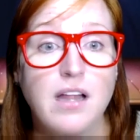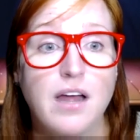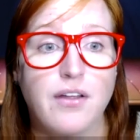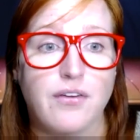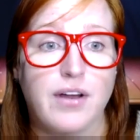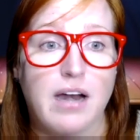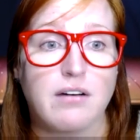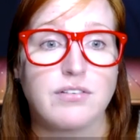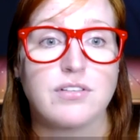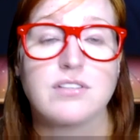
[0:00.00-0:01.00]
another
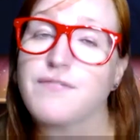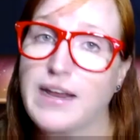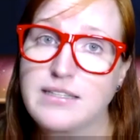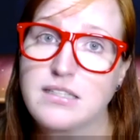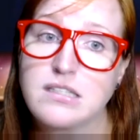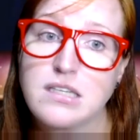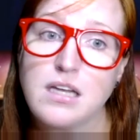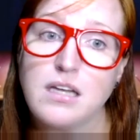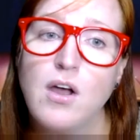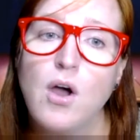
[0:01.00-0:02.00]
character's fantasy